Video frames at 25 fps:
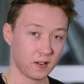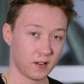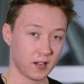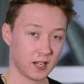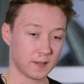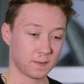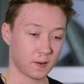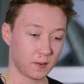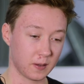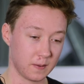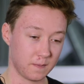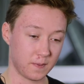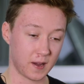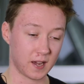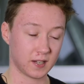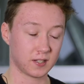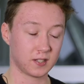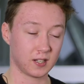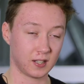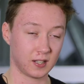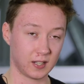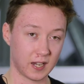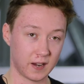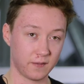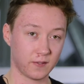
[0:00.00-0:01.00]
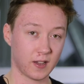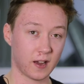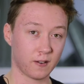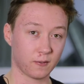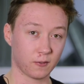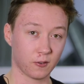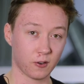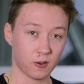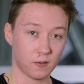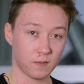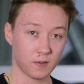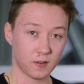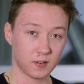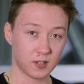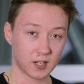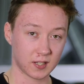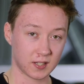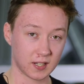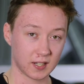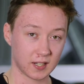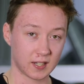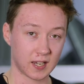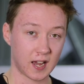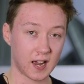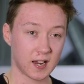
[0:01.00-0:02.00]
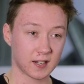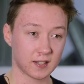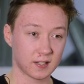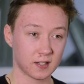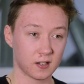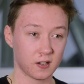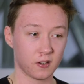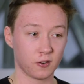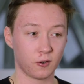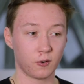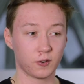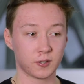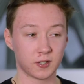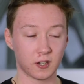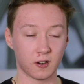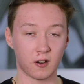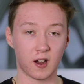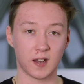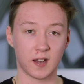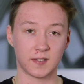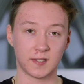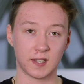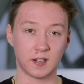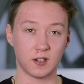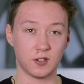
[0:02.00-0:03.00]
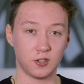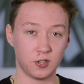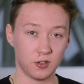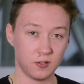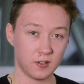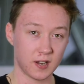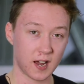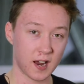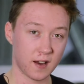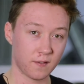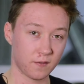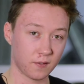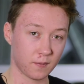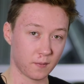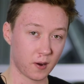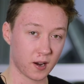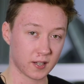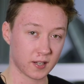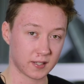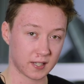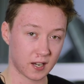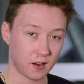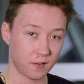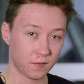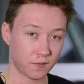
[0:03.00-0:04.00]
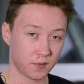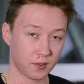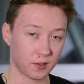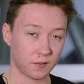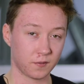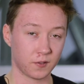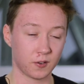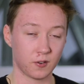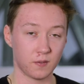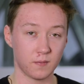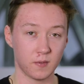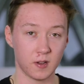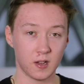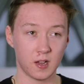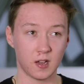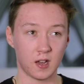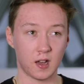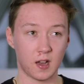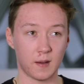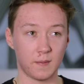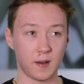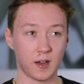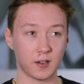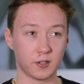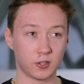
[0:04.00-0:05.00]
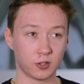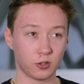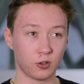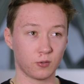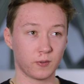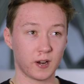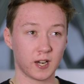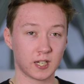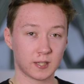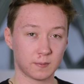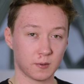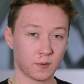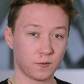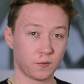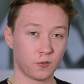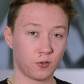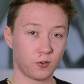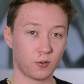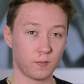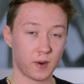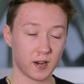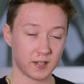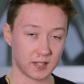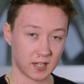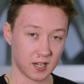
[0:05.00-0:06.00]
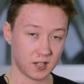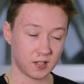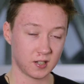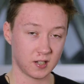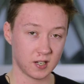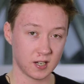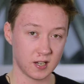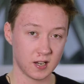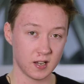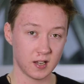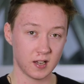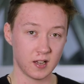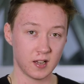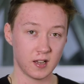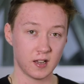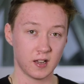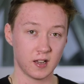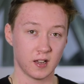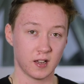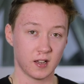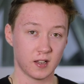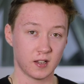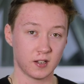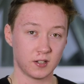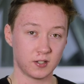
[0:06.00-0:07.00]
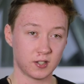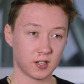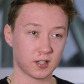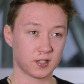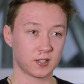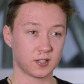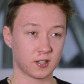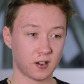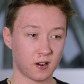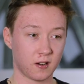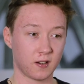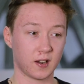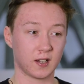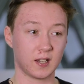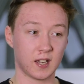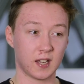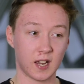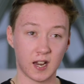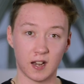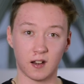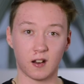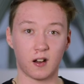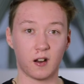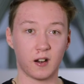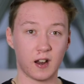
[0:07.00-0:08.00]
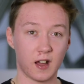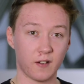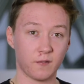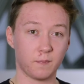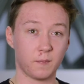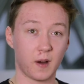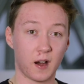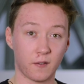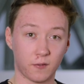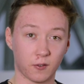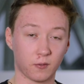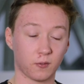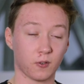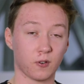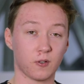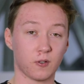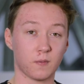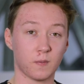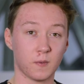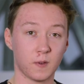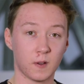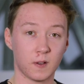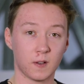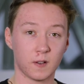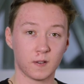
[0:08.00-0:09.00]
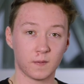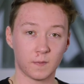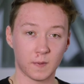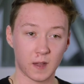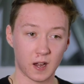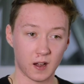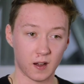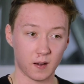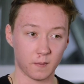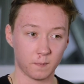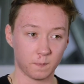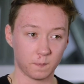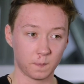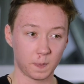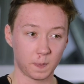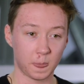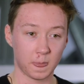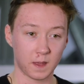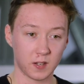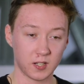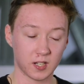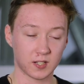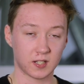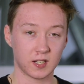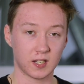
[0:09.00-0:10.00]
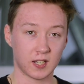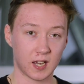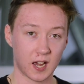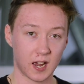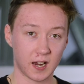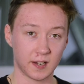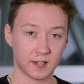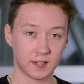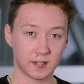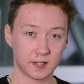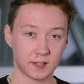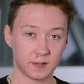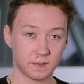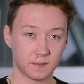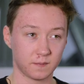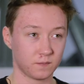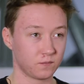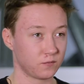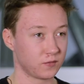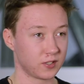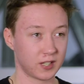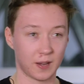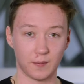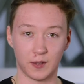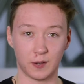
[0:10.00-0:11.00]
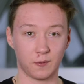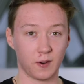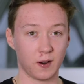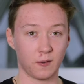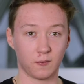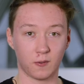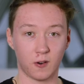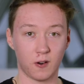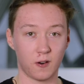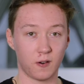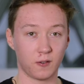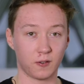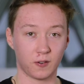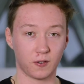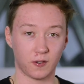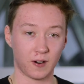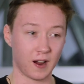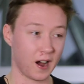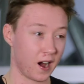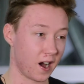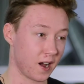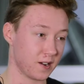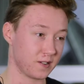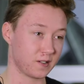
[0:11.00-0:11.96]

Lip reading: And it's probably best to leave that room just in case. Also, I set a due date for myself for the film about 2 weeks before my teacher did, just so, again, I'd have buffer room, just in case something went wrong or a hard